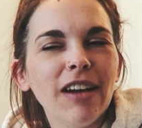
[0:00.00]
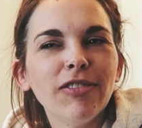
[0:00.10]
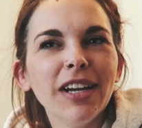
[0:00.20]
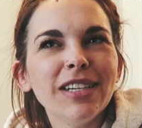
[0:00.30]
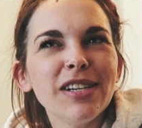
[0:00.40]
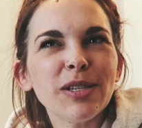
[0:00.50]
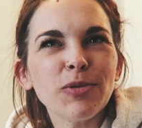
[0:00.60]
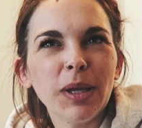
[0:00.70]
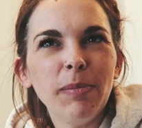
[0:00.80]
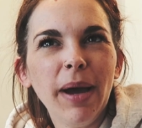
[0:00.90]
I've gotten into
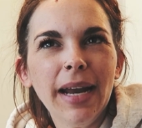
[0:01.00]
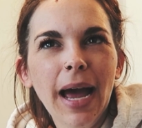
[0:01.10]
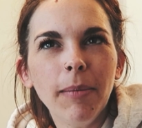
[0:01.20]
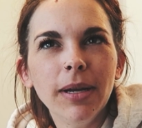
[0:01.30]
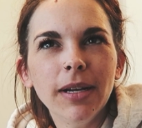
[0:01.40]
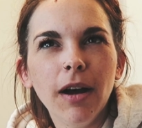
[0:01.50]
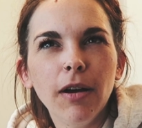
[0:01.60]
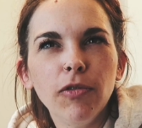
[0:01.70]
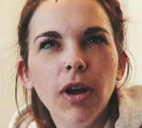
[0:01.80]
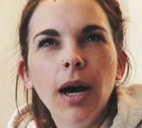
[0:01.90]
this really bad habit
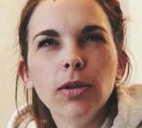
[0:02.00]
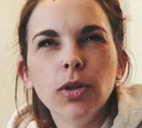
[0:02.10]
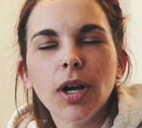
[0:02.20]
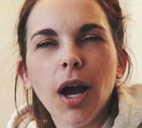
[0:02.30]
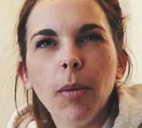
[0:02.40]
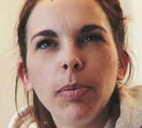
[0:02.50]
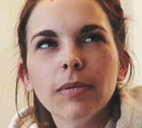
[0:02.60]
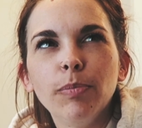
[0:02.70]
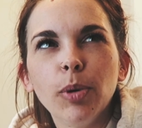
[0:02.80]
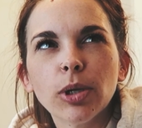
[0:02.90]
of I'll look up
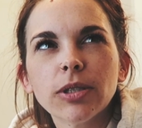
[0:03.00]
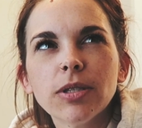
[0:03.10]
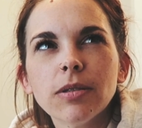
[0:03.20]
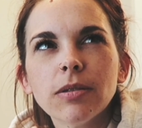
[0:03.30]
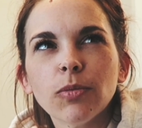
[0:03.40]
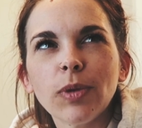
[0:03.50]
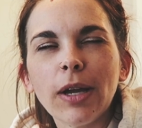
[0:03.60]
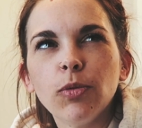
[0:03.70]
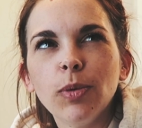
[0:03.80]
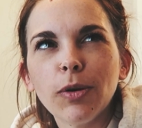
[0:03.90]
books
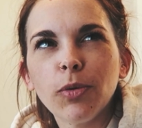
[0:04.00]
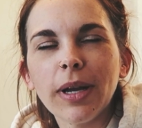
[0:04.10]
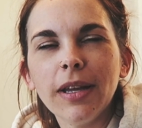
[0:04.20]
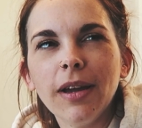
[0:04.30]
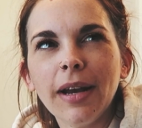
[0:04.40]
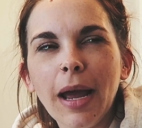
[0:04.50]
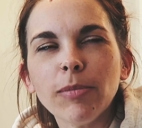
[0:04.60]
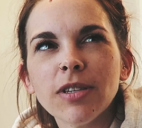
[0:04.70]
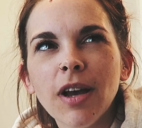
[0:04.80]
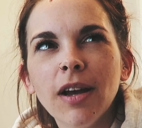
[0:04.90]
like real quickly on
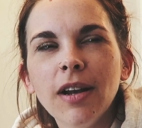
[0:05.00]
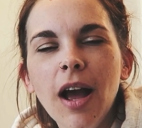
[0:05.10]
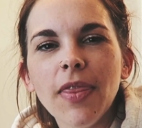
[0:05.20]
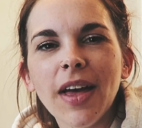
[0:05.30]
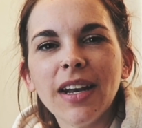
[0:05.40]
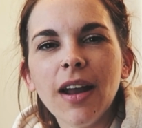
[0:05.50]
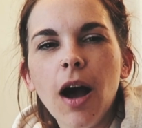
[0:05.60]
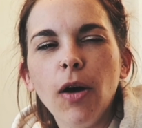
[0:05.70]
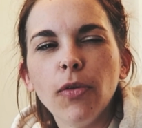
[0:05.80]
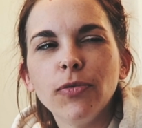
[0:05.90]
Amazon, and then
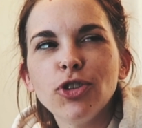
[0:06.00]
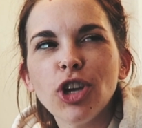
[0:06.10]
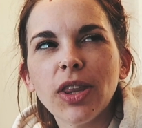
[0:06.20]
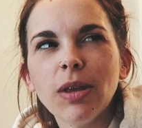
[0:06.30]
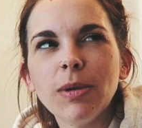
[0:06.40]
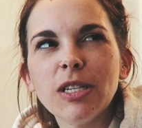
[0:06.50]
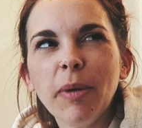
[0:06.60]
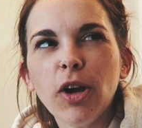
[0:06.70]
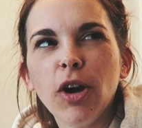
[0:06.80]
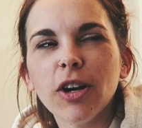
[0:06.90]
I'll chuck them into
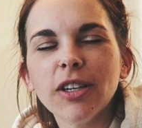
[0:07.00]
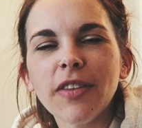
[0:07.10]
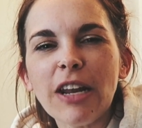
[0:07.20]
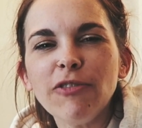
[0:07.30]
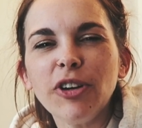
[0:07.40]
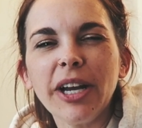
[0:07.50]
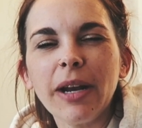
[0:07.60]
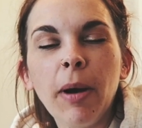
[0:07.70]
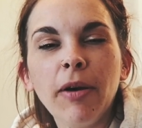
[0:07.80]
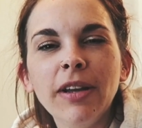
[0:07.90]
my cart, and then I forget
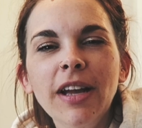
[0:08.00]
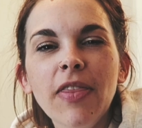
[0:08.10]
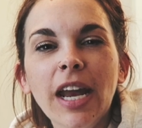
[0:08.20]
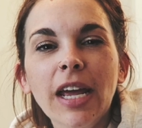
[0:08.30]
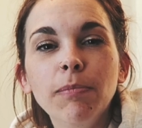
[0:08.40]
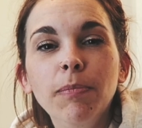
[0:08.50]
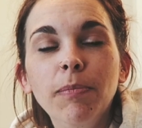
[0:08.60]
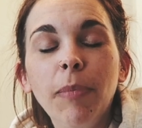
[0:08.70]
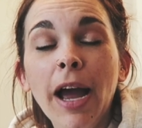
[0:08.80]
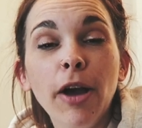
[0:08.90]
about it, and then I
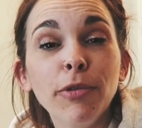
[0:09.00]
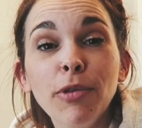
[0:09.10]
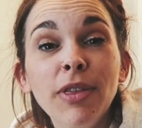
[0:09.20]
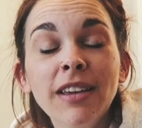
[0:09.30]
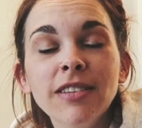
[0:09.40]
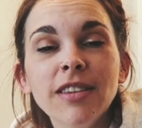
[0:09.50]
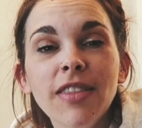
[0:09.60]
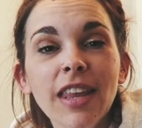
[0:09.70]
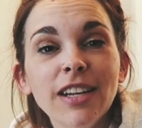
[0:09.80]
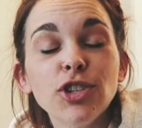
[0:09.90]
buy other things,
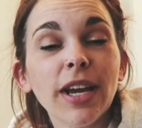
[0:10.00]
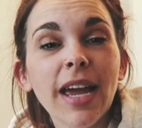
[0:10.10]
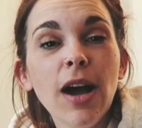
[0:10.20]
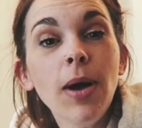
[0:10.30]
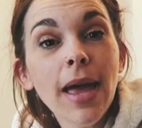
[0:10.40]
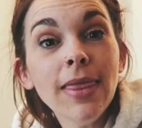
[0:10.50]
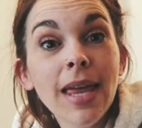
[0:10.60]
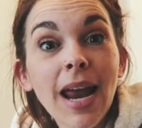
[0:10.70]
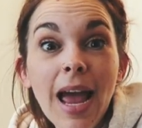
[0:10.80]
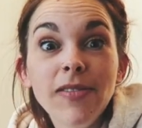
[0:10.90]
and then I check out, and
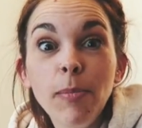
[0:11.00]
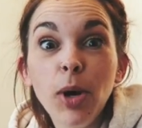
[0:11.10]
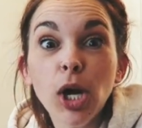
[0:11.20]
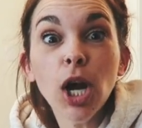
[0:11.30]
then I have a book.